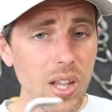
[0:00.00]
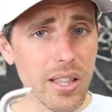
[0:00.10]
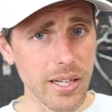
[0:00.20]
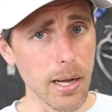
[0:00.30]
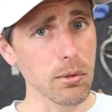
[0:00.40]

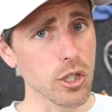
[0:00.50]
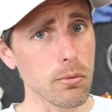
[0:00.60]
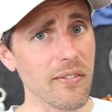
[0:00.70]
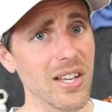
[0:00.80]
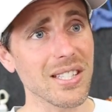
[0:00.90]
the double
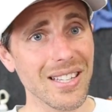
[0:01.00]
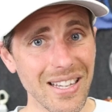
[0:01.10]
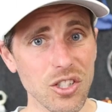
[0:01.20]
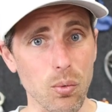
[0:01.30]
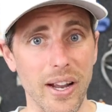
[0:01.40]
tube of this
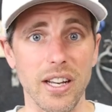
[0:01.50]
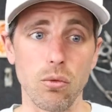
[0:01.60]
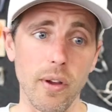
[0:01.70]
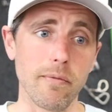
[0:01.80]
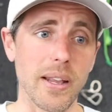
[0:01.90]
is red,
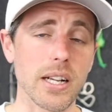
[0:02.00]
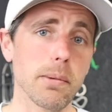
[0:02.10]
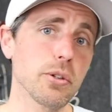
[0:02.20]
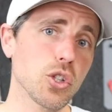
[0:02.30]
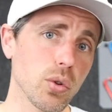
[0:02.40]
and we've made a
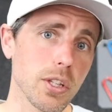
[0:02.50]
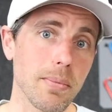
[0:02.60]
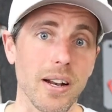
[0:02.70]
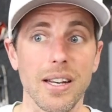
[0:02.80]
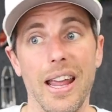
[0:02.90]
couple shorts
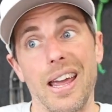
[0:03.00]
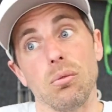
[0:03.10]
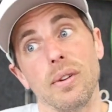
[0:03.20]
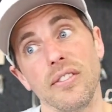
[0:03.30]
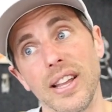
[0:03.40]
about it,
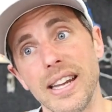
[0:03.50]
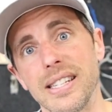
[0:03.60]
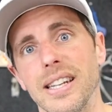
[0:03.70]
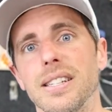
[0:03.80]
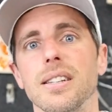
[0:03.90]
and we've
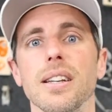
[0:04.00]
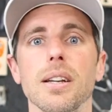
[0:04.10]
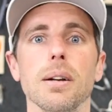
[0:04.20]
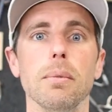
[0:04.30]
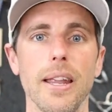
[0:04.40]
liked it.
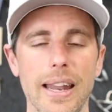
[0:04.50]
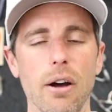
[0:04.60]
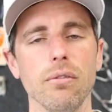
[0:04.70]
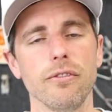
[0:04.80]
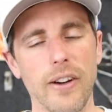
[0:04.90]
And
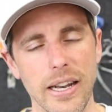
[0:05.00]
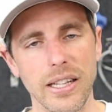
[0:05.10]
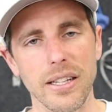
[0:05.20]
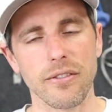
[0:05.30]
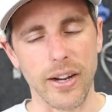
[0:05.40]
now,
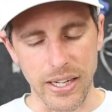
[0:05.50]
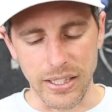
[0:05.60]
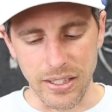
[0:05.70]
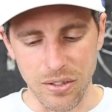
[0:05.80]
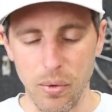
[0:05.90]
finally,
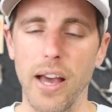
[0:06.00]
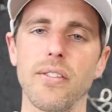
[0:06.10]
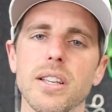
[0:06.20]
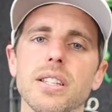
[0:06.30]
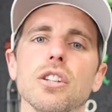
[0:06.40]
finally, we
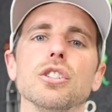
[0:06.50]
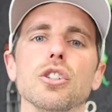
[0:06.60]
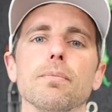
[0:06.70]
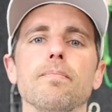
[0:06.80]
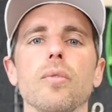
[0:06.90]
have a single
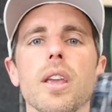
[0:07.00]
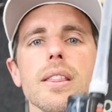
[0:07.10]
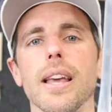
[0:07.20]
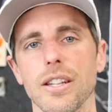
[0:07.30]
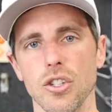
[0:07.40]
tube
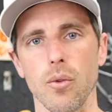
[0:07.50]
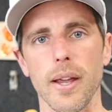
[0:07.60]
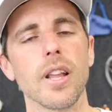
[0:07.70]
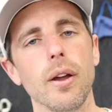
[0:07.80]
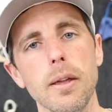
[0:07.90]
that is
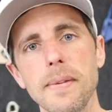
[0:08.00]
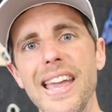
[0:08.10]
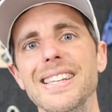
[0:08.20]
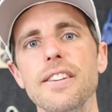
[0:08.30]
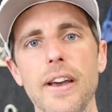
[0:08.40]
great. Now,
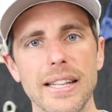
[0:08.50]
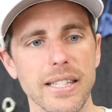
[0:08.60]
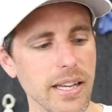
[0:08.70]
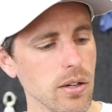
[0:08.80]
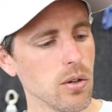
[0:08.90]
MKT
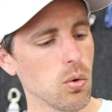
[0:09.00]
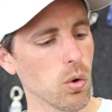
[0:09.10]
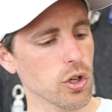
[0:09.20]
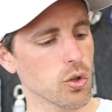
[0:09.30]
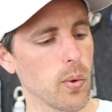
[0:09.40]
Fastening
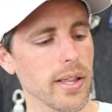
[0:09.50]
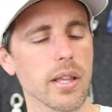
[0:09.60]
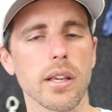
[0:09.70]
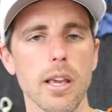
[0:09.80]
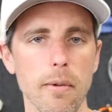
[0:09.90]
worked
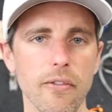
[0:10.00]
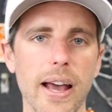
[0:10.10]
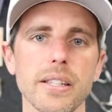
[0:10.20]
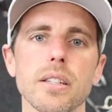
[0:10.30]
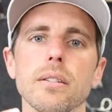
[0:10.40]
with
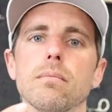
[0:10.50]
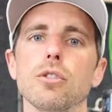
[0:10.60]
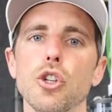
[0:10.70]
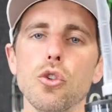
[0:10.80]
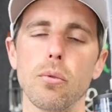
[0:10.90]
ChemoFast
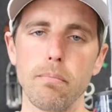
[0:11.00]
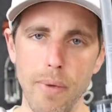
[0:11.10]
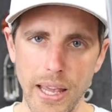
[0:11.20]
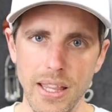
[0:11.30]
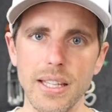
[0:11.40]
to
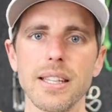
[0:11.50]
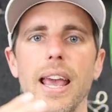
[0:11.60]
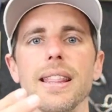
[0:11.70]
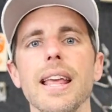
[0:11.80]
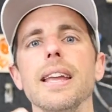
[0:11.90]
make this,
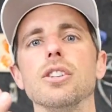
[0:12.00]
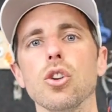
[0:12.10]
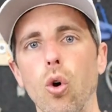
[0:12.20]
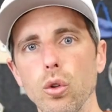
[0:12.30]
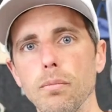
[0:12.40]
and they
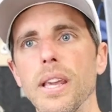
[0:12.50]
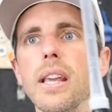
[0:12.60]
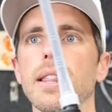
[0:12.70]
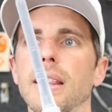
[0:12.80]
told me